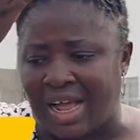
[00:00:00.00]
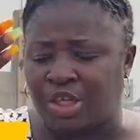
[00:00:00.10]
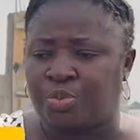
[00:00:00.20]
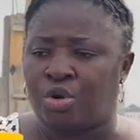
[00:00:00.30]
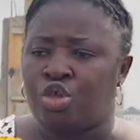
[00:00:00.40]

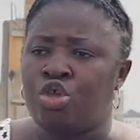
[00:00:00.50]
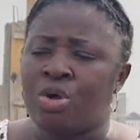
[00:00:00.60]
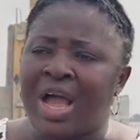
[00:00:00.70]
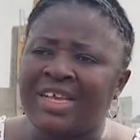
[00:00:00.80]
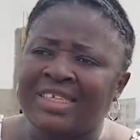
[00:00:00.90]
diaspora, you
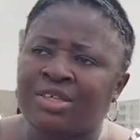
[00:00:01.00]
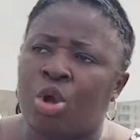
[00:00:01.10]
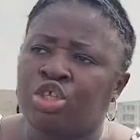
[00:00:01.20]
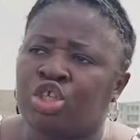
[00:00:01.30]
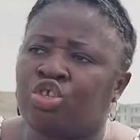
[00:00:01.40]
guys
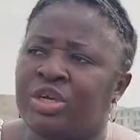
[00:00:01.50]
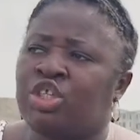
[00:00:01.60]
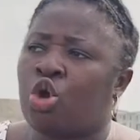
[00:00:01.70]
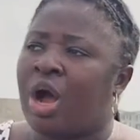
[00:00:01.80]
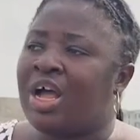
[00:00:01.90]

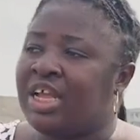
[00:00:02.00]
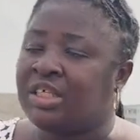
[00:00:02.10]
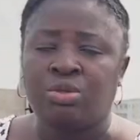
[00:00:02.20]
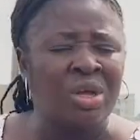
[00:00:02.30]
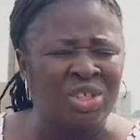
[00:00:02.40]
concentrate your
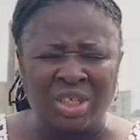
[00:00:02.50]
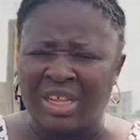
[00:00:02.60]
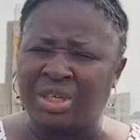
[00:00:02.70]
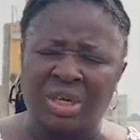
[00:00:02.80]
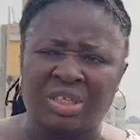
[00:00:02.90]
energy, not just
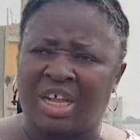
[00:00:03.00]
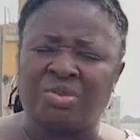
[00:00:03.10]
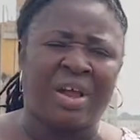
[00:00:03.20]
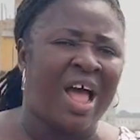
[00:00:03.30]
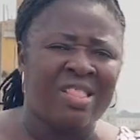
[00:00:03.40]
Nigerians in
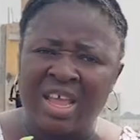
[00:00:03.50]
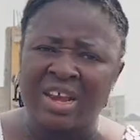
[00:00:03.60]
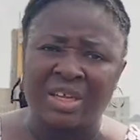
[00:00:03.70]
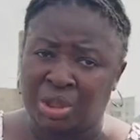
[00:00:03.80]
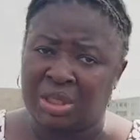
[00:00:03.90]
diaspora, I think
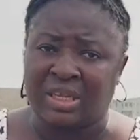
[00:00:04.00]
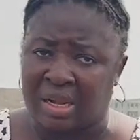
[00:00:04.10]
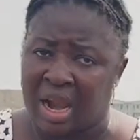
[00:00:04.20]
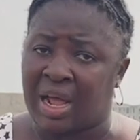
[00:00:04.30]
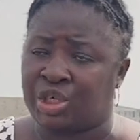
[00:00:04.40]
Nigerians
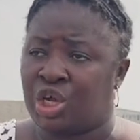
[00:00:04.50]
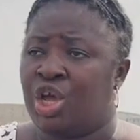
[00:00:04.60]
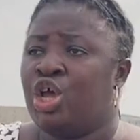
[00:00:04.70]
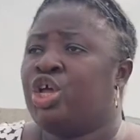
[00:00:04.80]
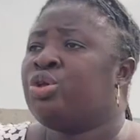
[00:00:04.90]
at large.
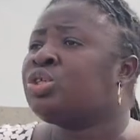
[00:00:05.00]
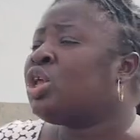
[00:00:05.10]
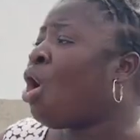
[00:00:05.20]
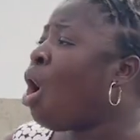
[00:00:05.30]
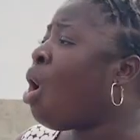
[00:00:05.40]
You say,
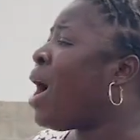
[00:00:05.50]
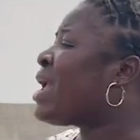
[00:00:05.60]
oh, I